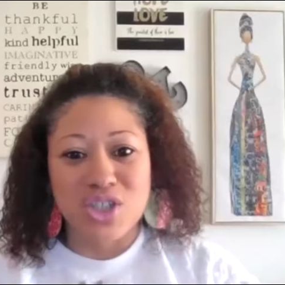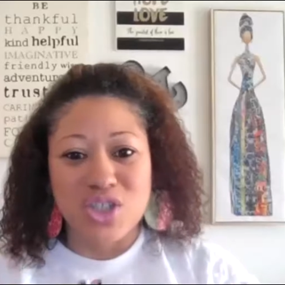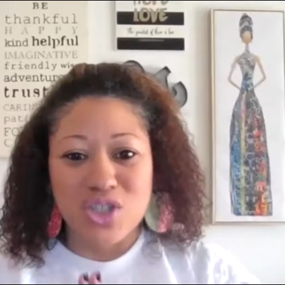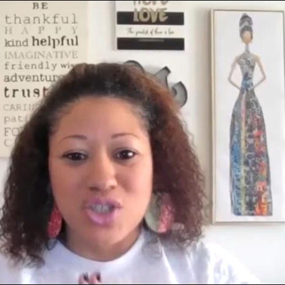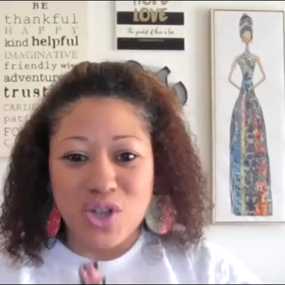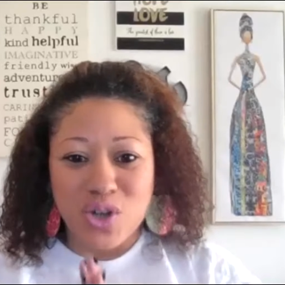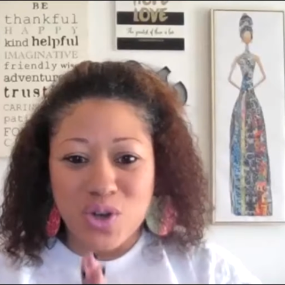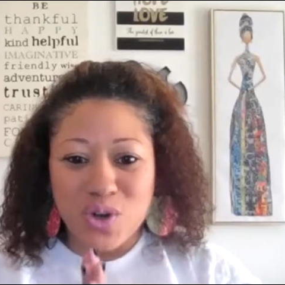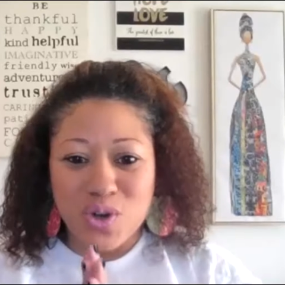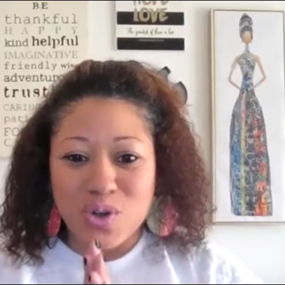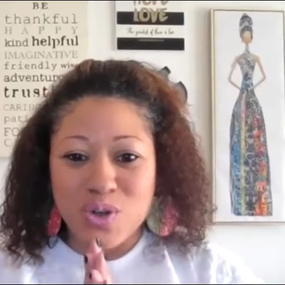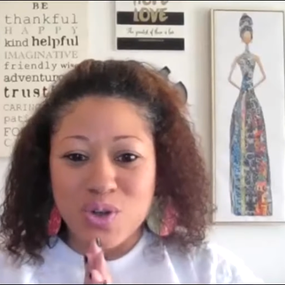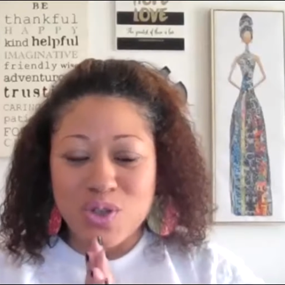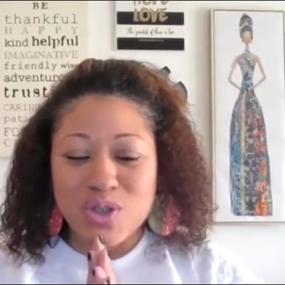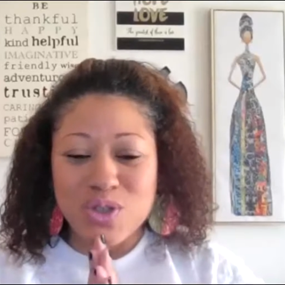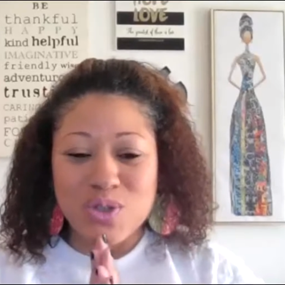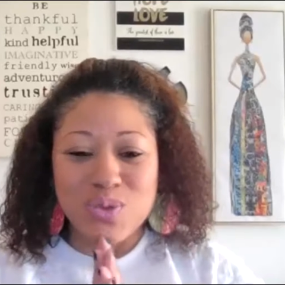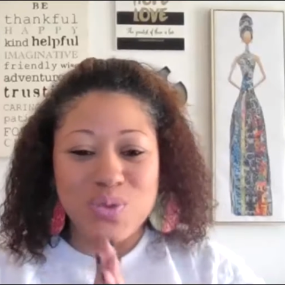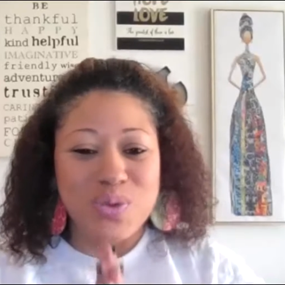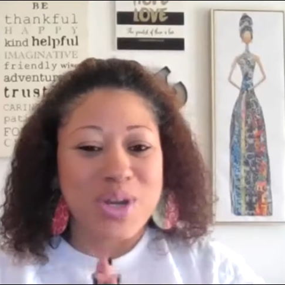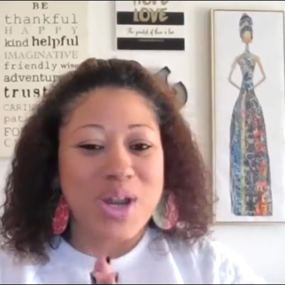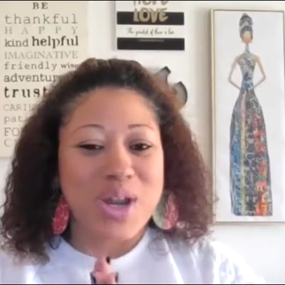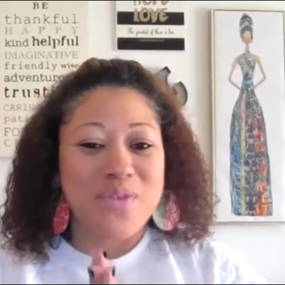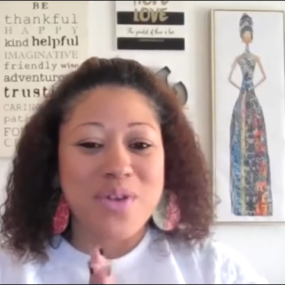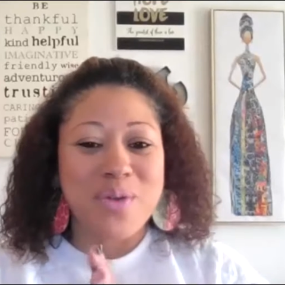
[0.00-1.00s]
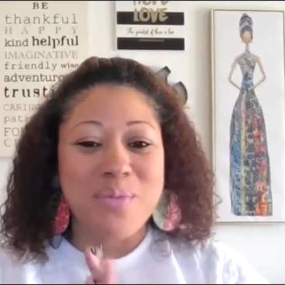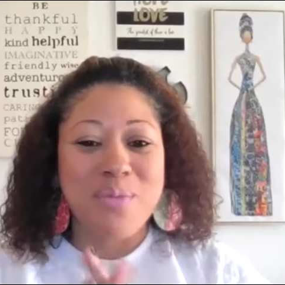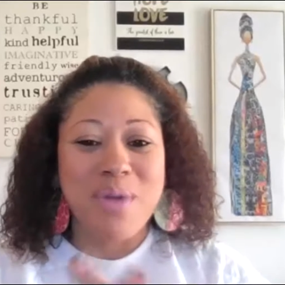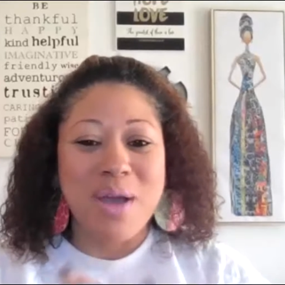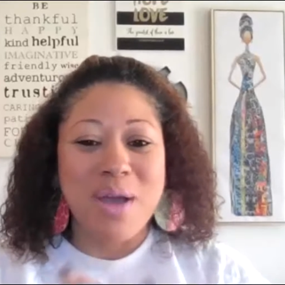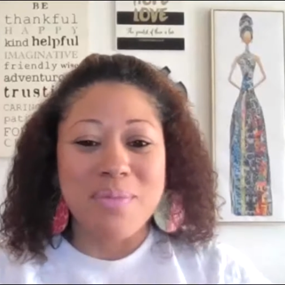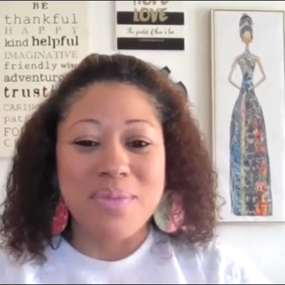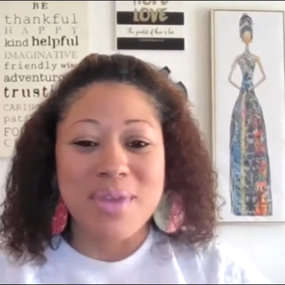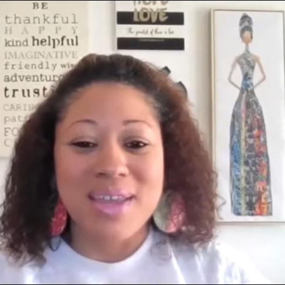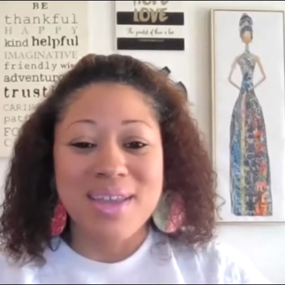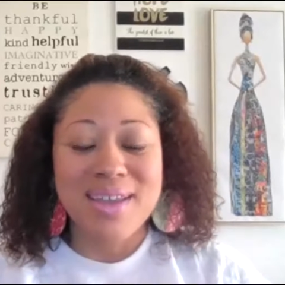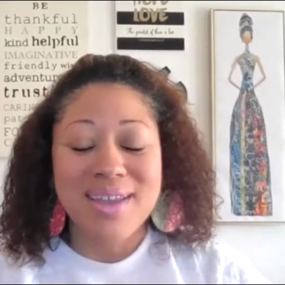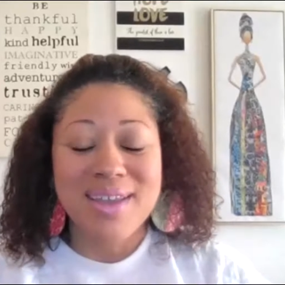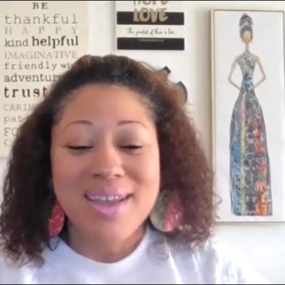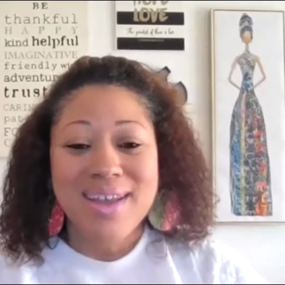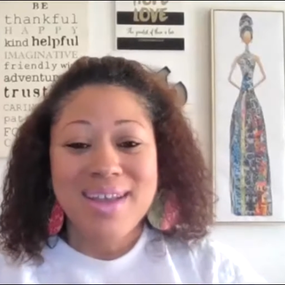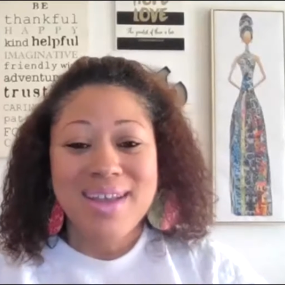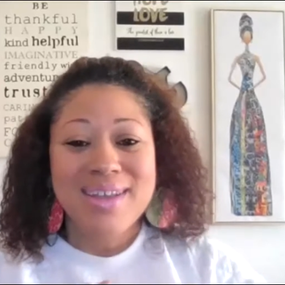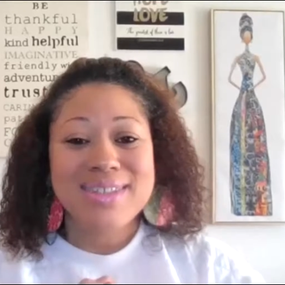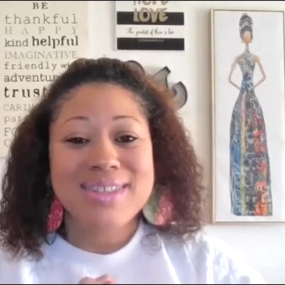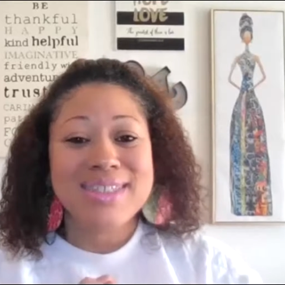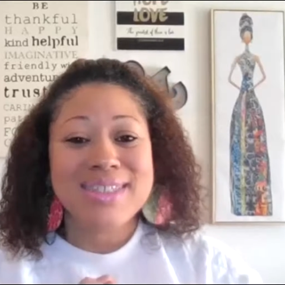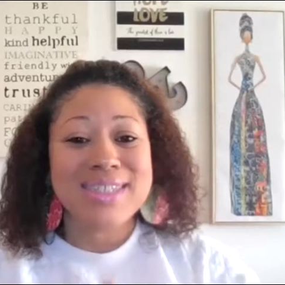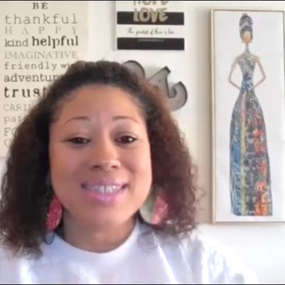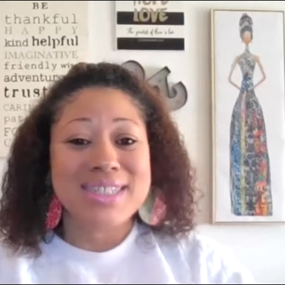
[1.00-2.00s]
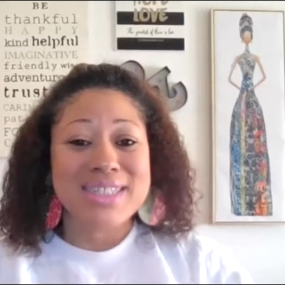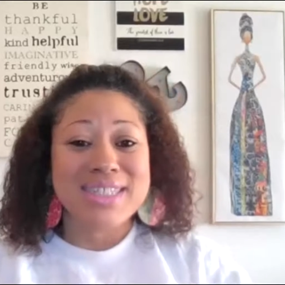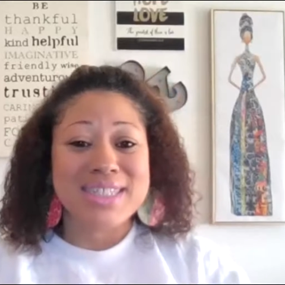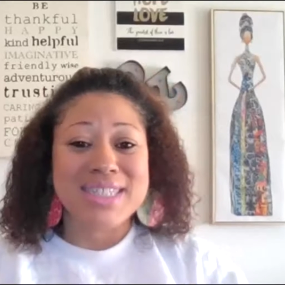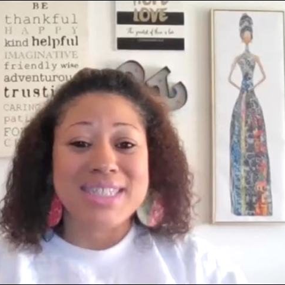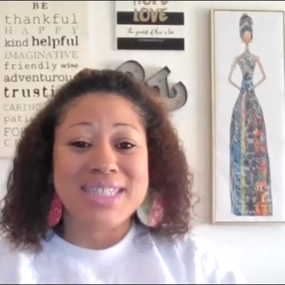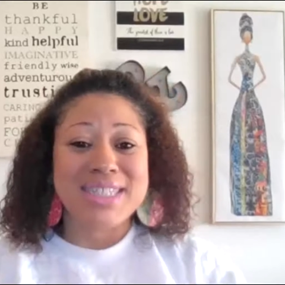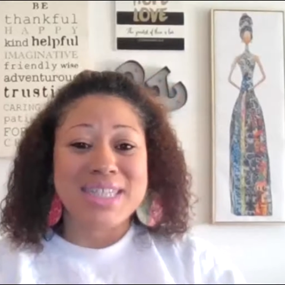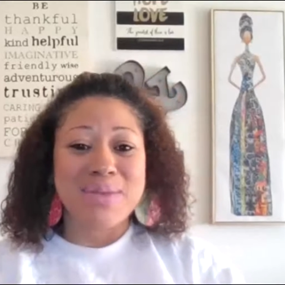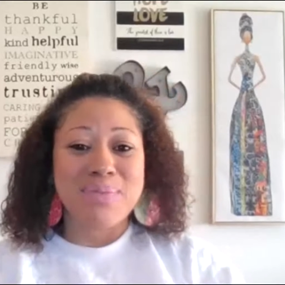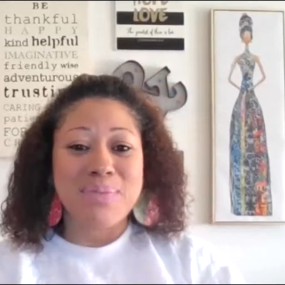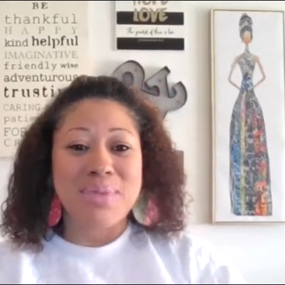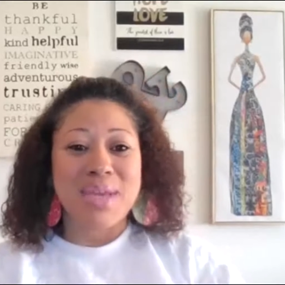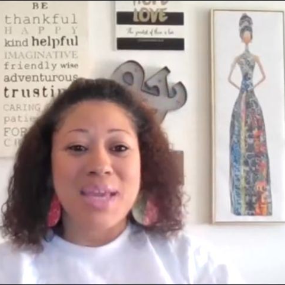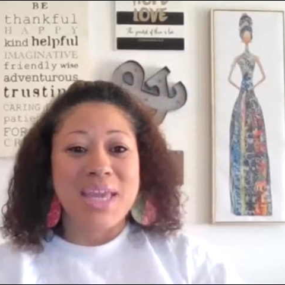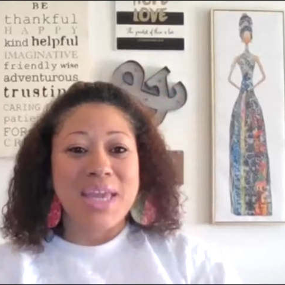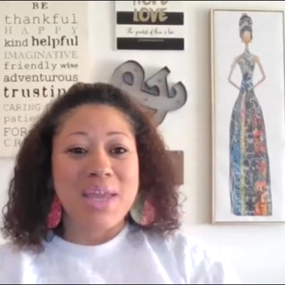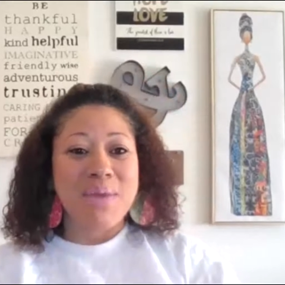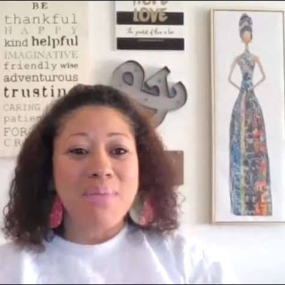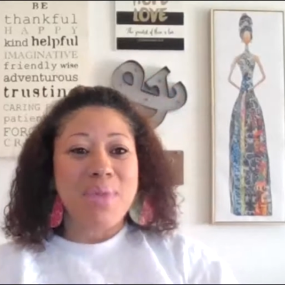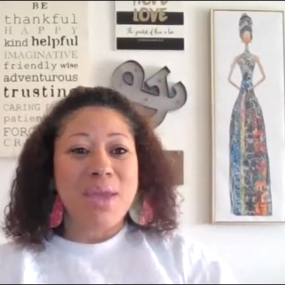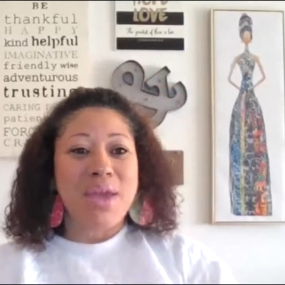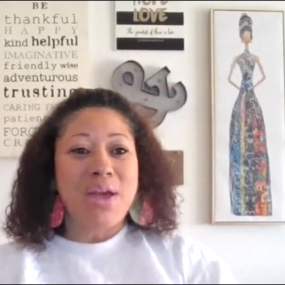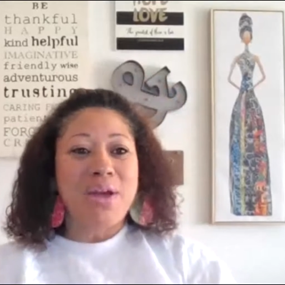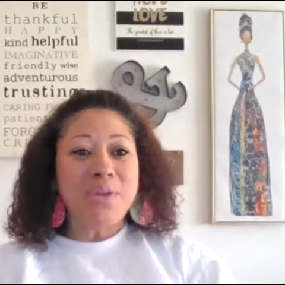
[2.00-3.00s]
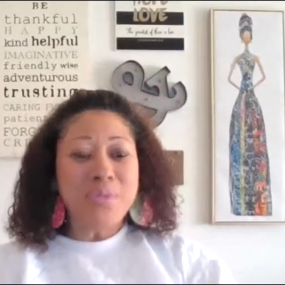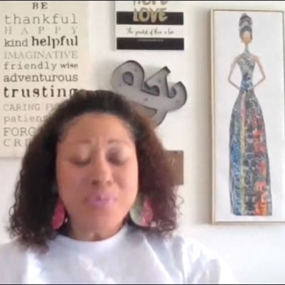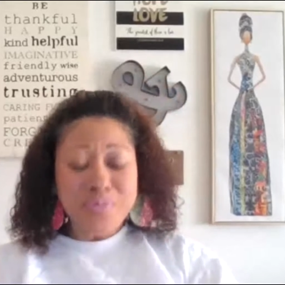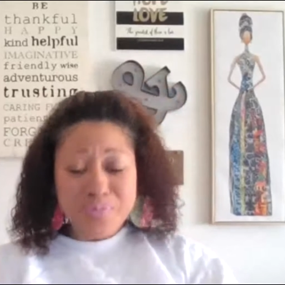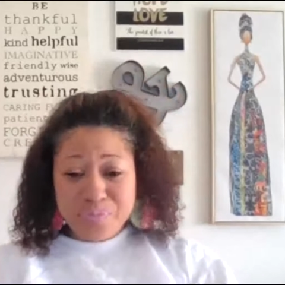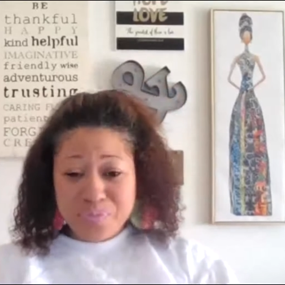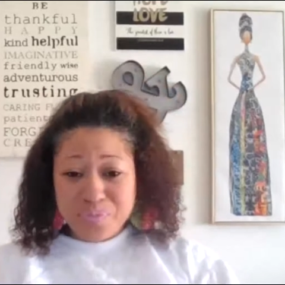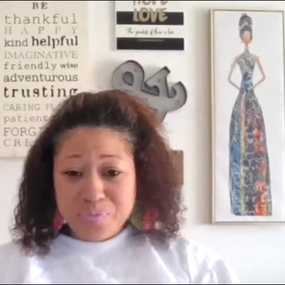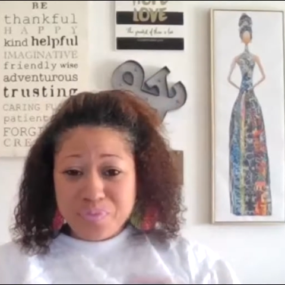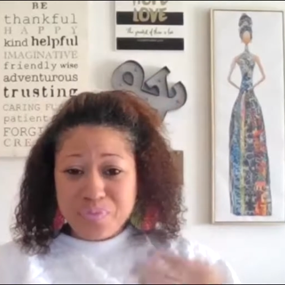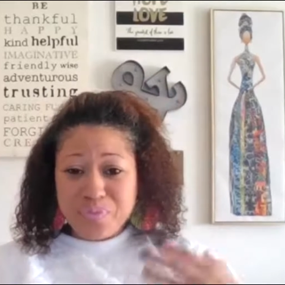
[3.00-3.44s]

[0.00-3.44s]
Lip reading: concerns, or whatever it might be, then just send me an email.